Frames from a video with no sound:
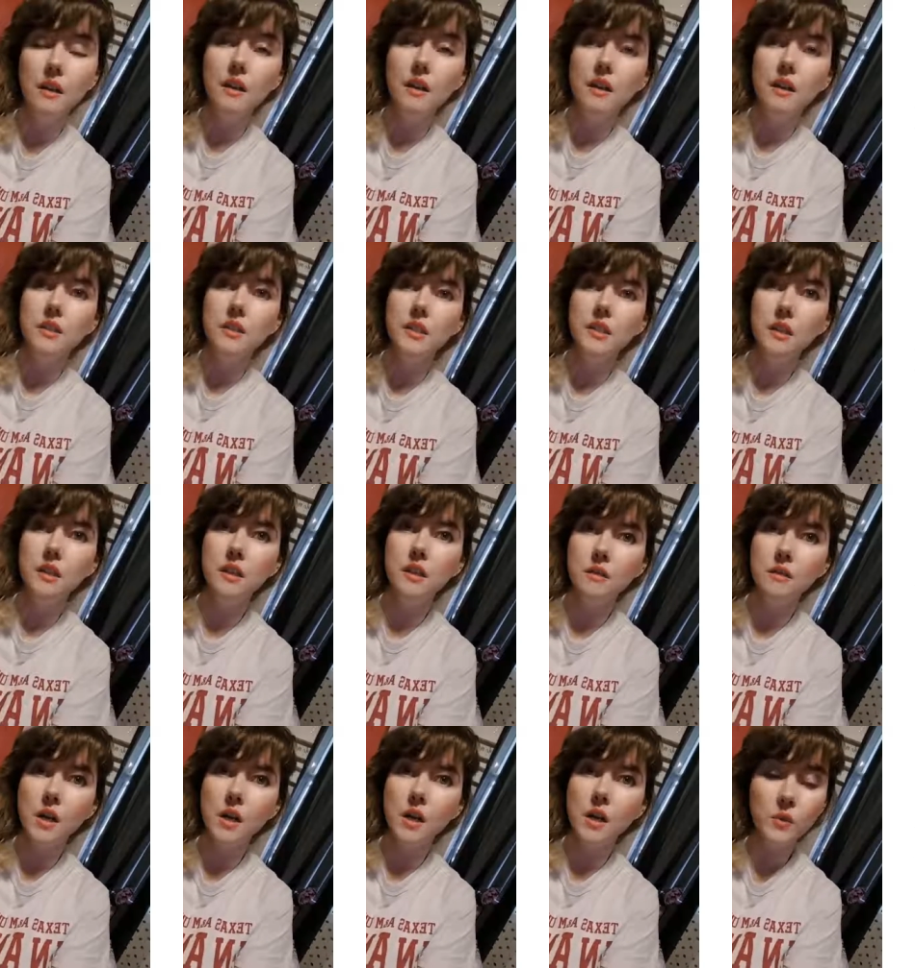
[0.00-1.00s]
So
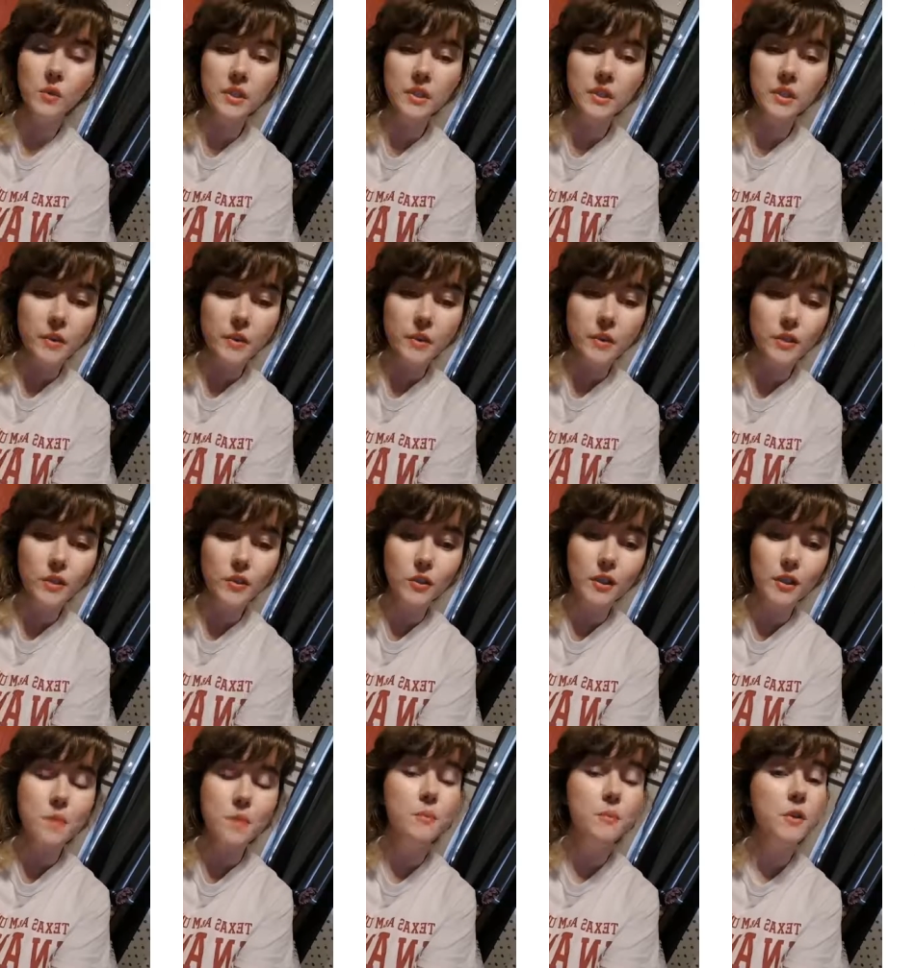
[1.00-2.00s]
I'm really trying to look
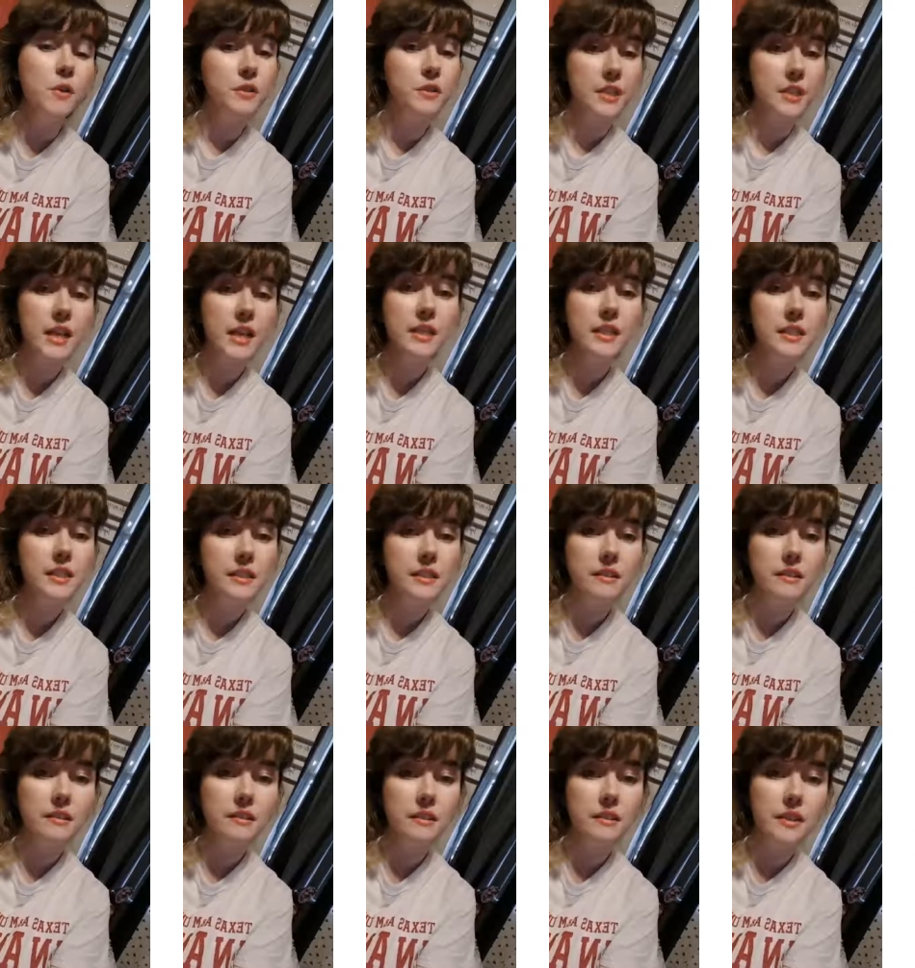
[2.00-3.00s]
at both sides
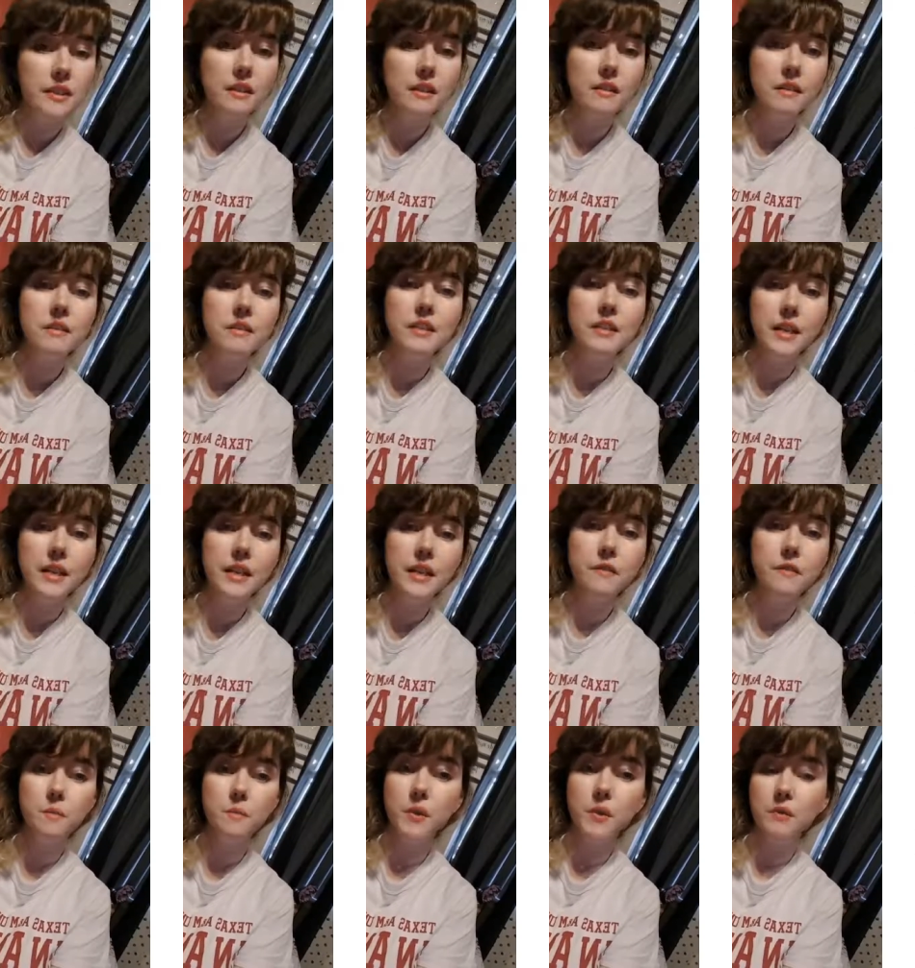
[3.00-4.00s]
here and understand it from
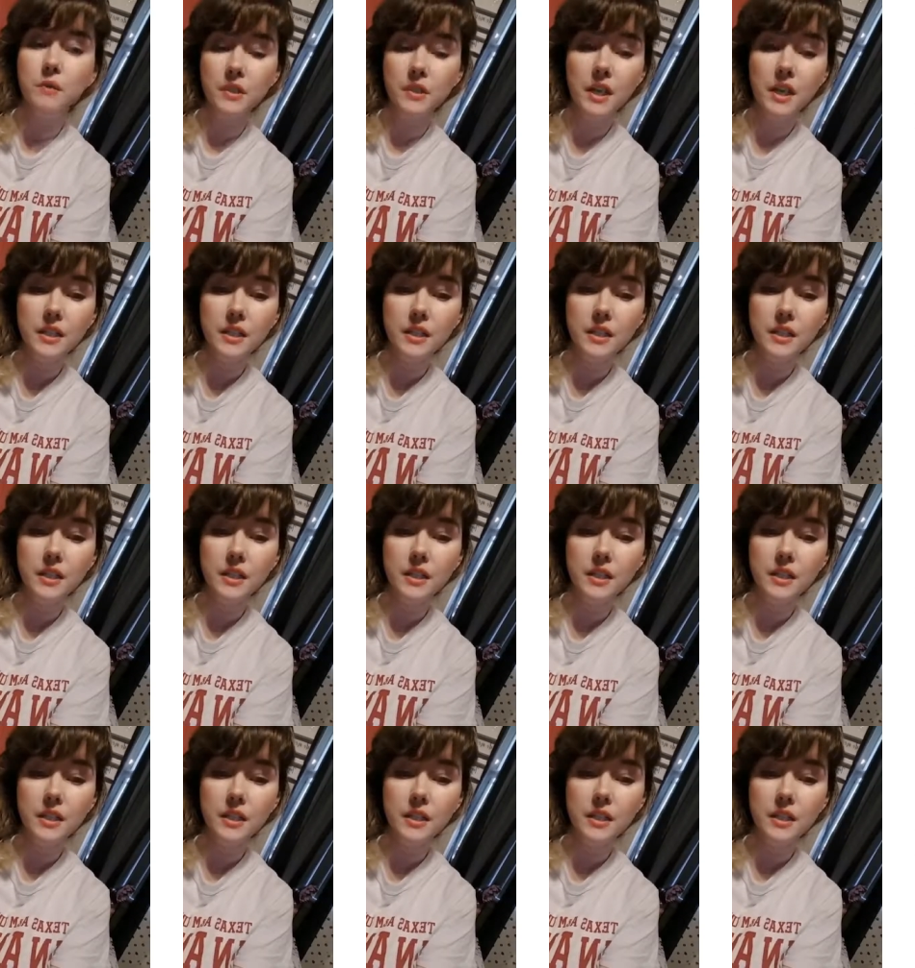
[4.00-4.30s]
both sides.